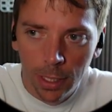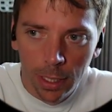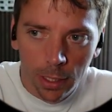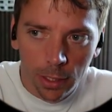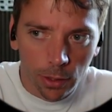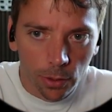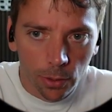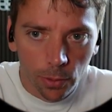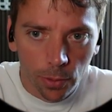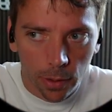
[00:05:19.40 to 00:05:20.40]

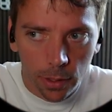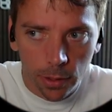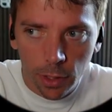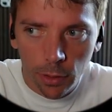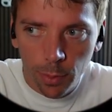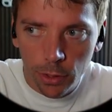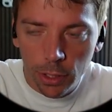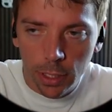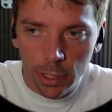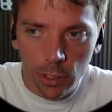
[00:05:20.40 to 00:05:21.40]
So developers
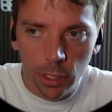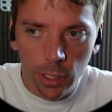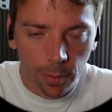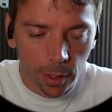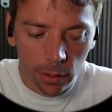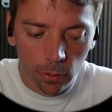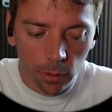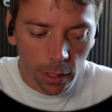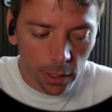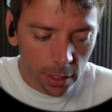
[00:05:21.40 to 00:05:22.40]
can essentially come in and
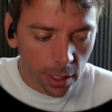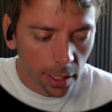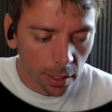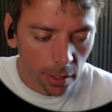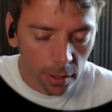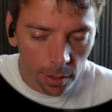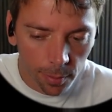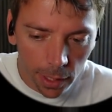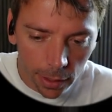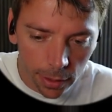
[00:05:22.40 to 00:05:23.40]
look at this data
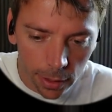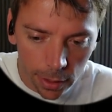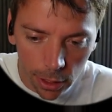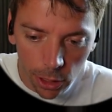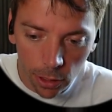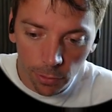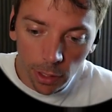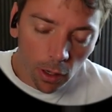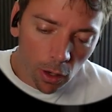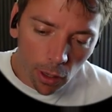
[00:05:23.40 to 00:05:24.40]
and make the decision of
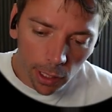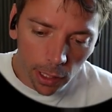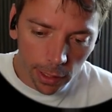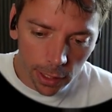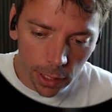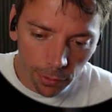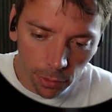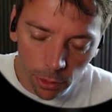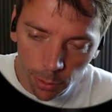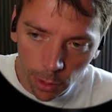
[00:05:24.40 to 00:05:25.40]
like, oh, I'd like to save a
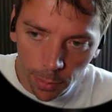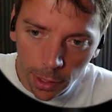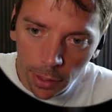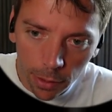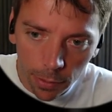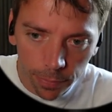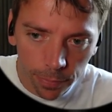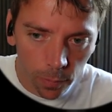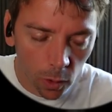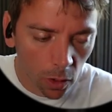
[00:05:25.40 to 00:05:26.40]
little bit of money
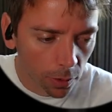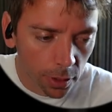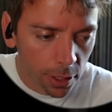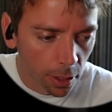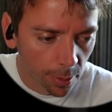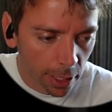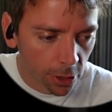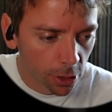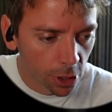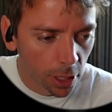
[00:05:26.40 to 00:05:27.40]
on this GitHub
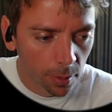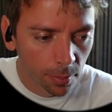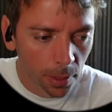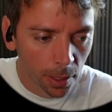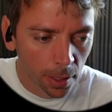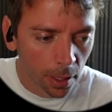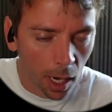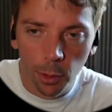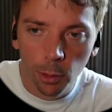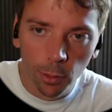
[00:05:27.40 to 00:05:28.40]
Actions job.
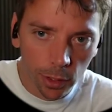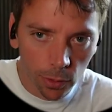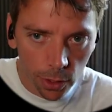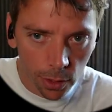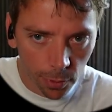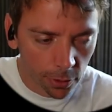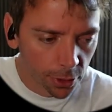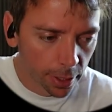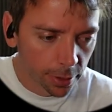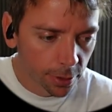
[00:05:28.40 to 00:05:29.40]
I'm going to reduce the runner
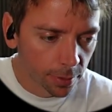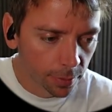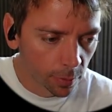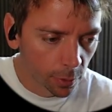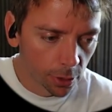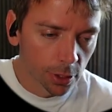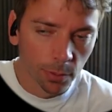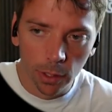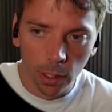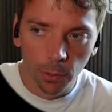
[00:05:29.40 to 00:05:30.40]
size, which is
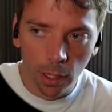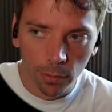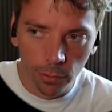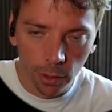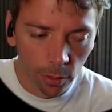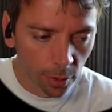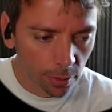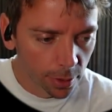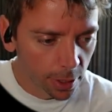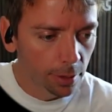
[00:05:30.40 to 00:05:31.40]
something that we have
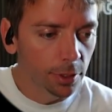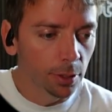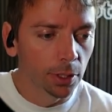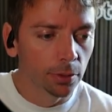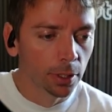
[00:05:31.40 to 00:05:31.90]
available inside of Depot.